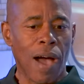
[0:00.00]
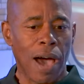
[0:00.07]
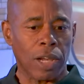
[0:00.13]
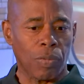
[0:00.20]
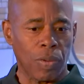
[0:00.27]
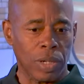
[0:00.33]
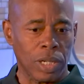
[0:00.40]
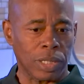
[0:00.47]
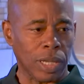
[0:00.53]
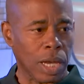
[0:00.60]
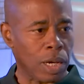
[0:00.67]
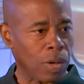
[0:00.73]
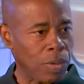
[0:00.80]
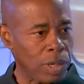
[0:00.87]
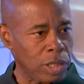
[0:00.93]
how do we look
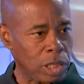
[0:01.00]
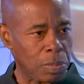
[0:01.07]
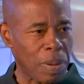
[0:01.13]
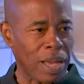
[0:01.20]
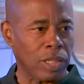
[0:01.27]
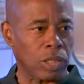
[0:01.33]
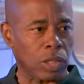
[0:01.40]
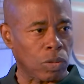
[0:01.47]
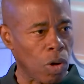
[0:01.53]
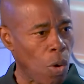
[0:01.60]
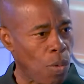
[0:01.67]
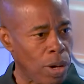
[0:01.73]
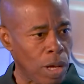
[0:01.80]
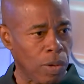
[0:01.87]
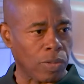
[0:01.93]
at green space,
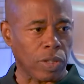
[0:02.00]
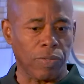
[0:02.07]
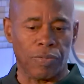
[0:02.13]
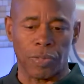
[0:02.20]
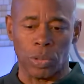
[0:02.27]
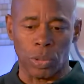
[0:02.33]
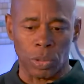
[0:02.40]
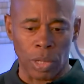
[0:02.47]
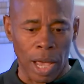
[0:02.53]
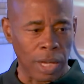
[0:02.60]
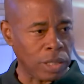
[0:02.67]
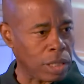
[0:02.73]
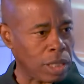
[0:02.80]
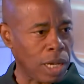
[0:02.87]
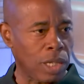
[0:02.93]
growing healthy food,
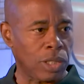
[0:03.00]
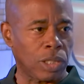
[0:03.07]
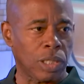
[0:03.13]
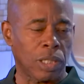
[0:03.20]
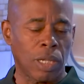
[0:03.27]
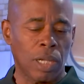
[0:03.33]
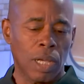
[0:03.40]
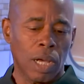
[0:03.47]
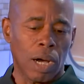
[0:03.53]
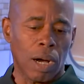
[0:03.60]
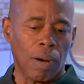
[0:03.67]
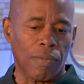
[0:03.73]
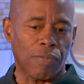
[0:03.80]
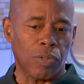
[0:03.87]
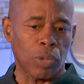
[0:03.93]
education
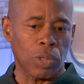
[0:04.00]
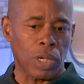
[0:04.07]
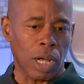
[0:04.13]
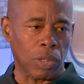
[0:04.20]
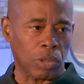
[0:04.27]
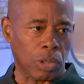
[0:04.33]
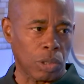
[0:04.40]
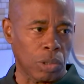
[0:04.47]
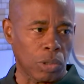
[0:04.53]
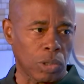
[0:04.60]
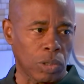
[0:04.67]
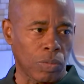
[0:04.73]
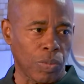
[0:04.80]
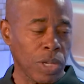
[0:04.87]
food in our children.